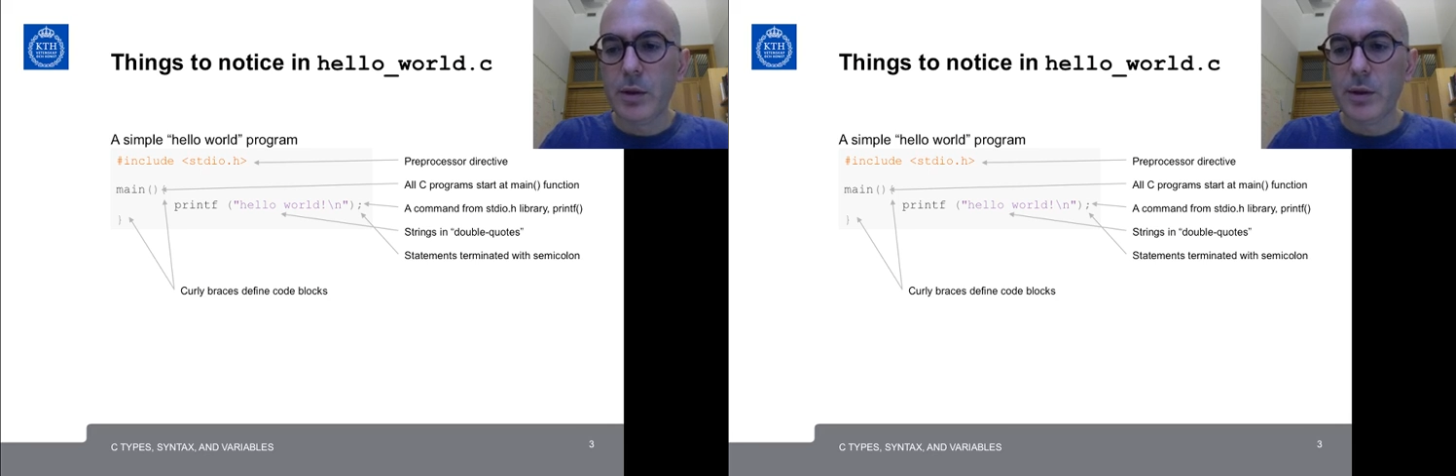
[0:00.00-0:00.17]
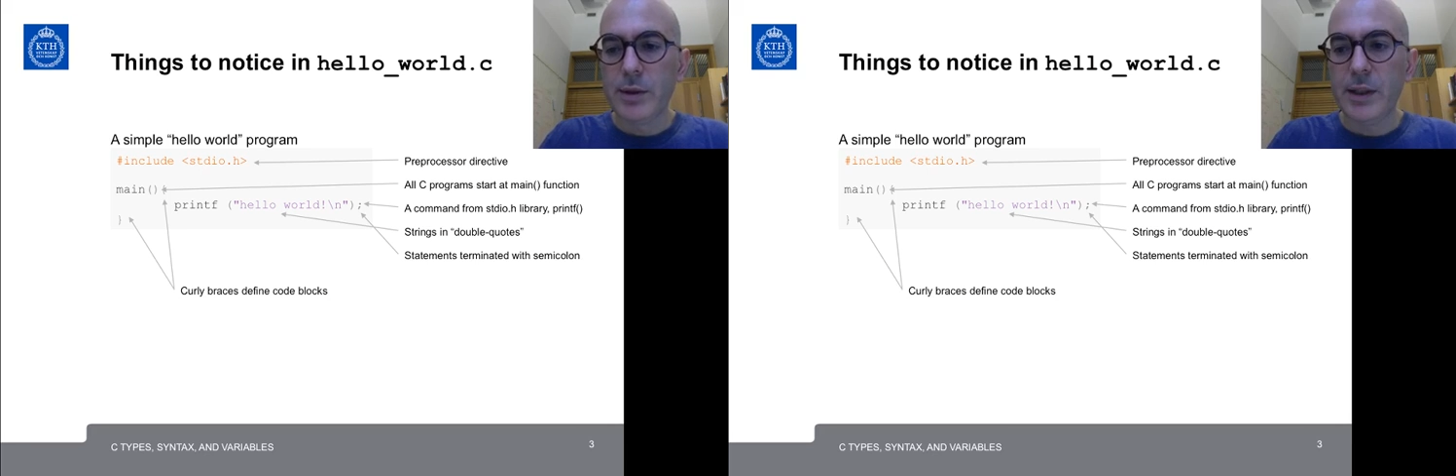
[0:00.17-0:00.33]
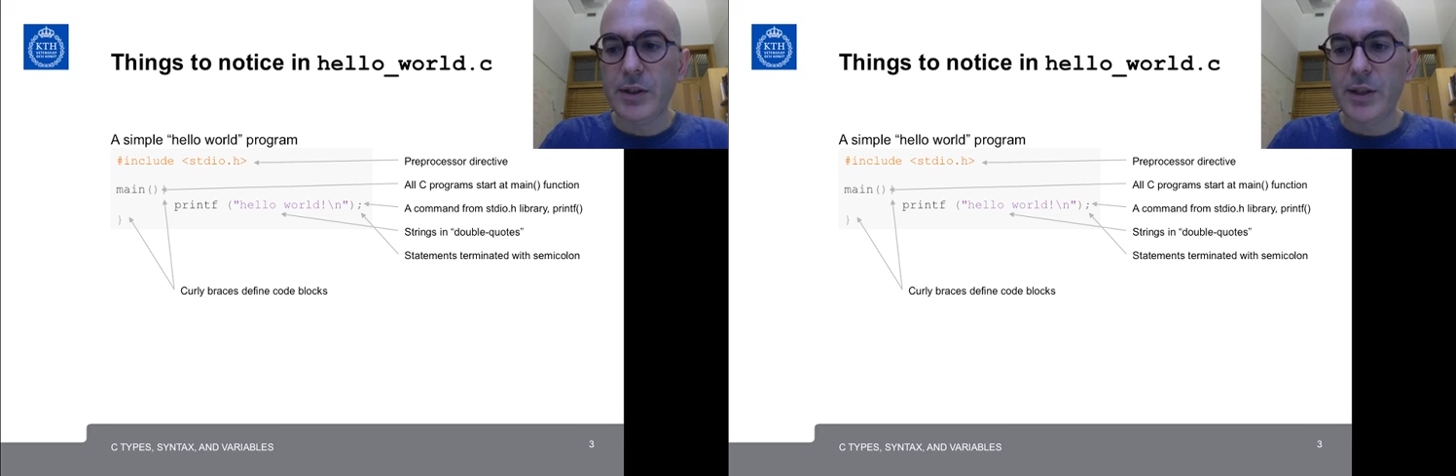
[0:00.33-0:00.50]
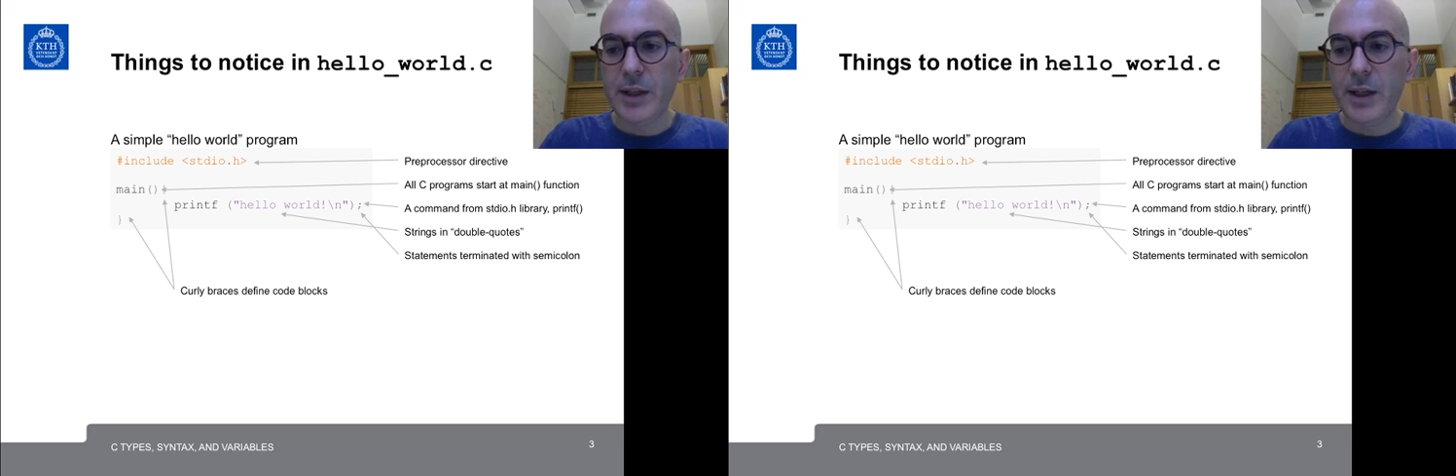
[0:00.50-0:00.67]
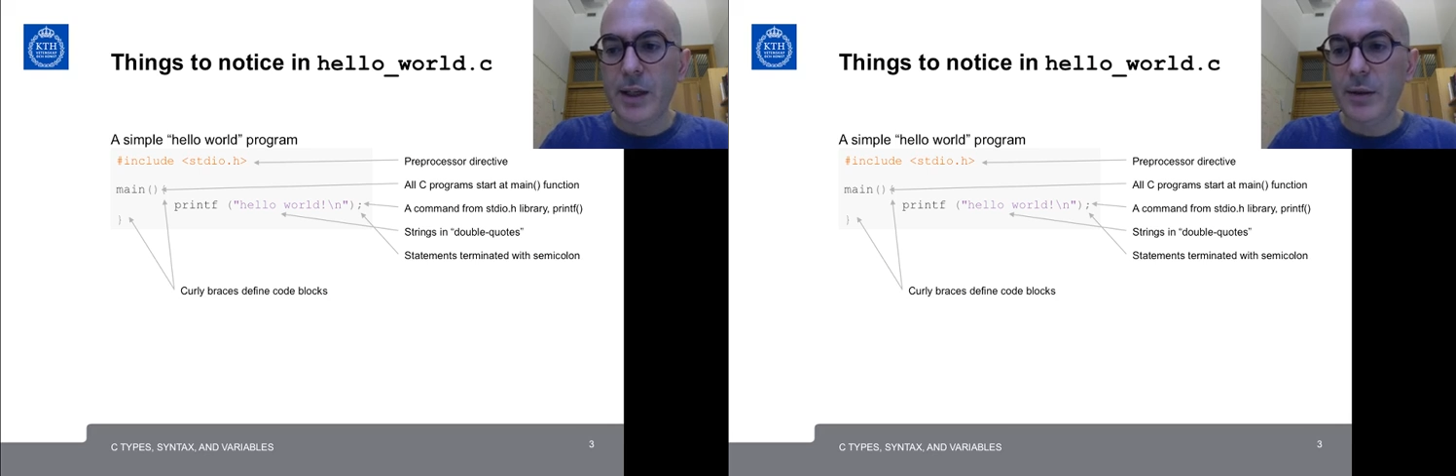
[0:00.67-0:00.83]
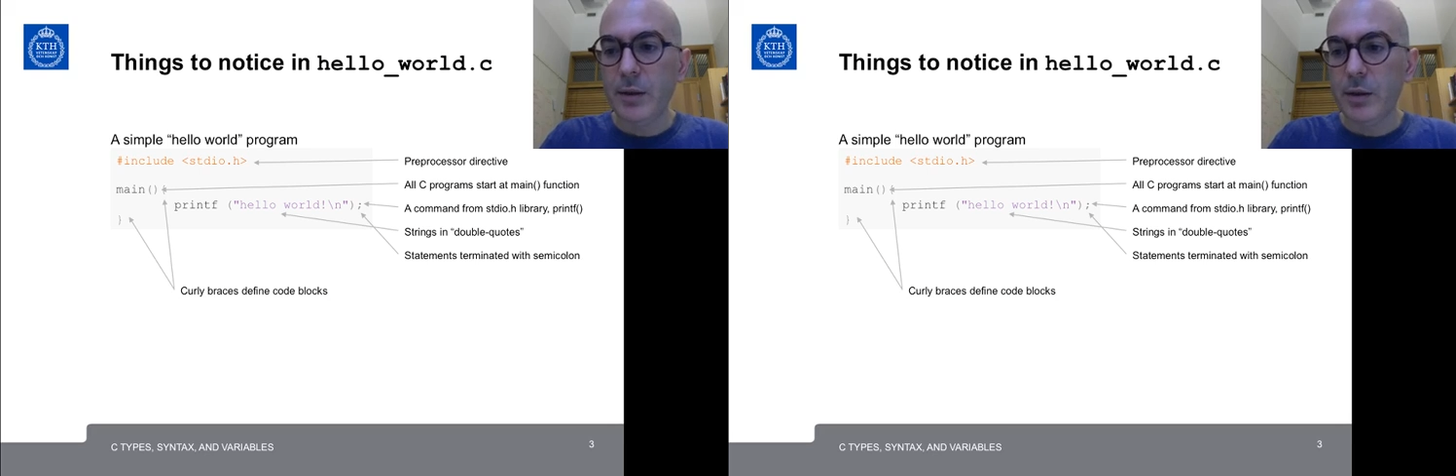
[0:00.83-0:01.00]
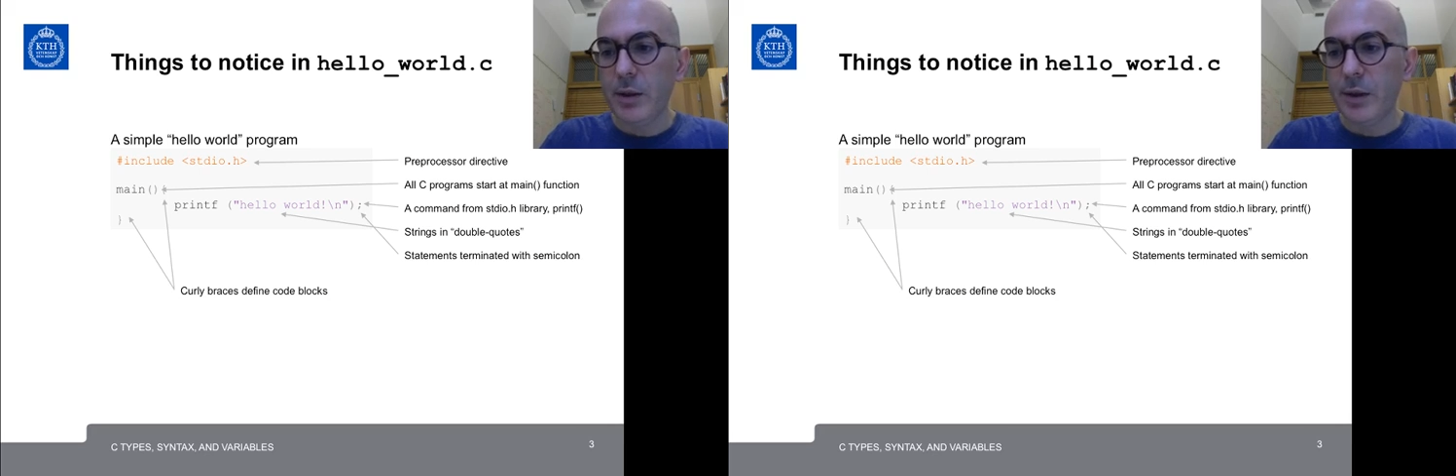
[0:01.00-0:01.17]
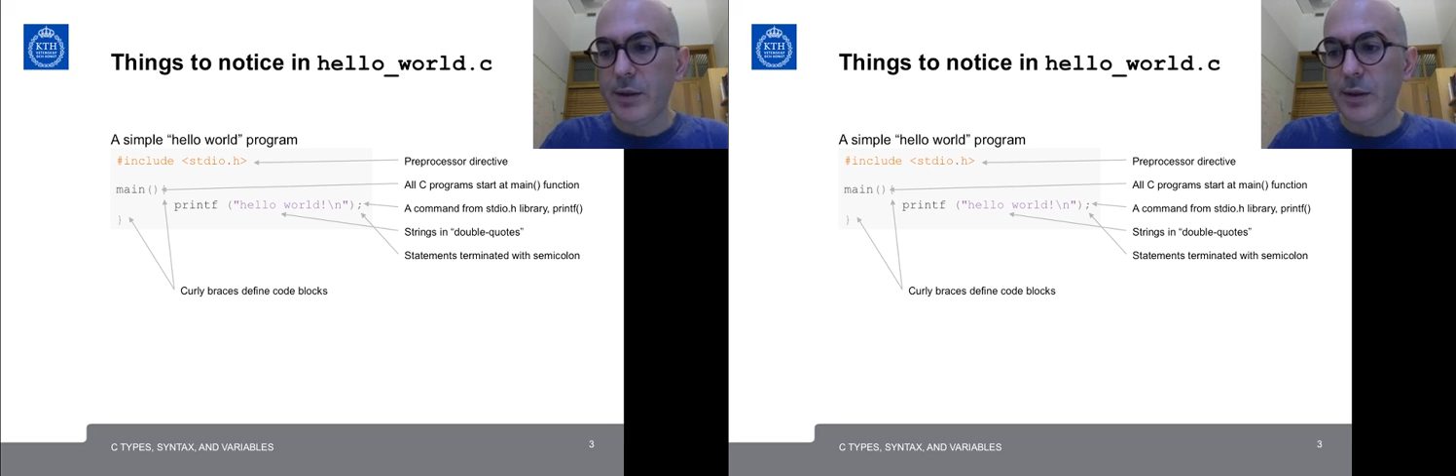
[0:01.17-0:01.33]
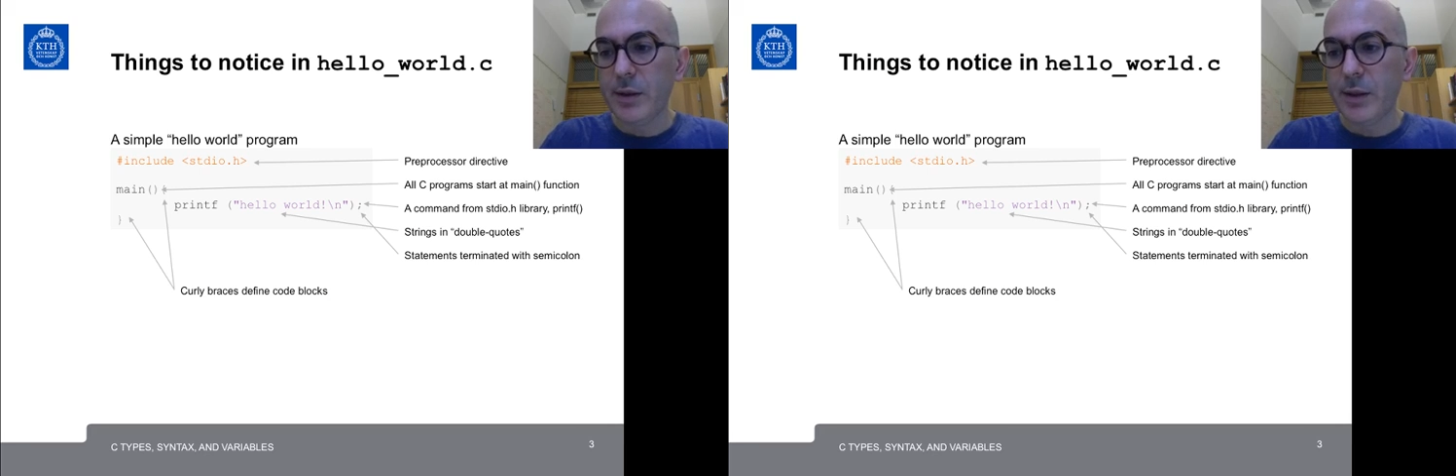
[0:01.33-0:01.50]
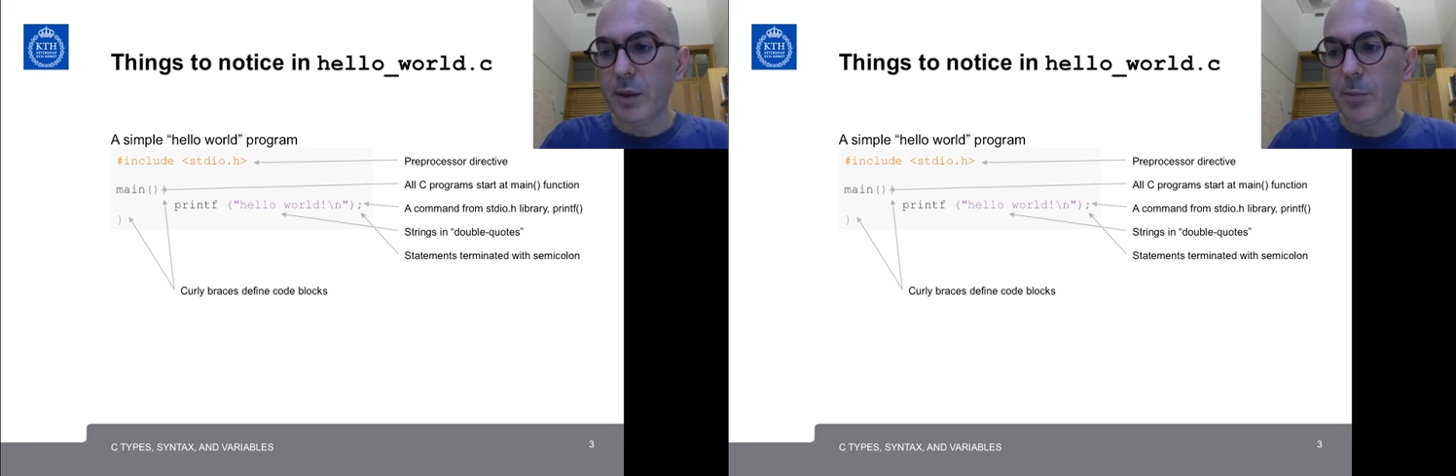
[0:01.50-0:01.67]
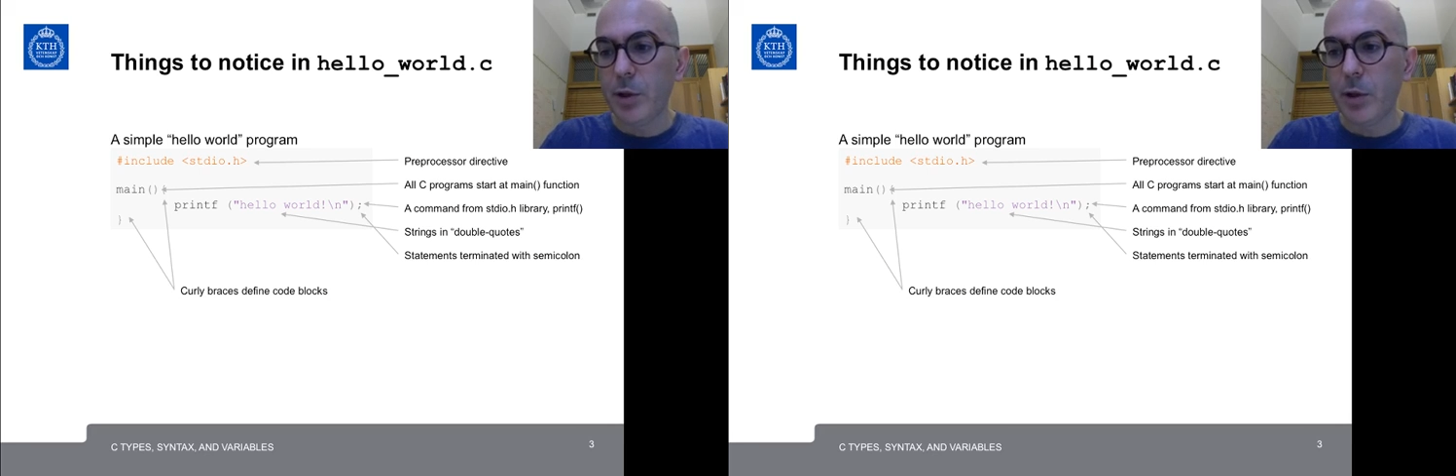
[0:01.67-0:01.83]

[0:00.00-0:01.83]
/n is an example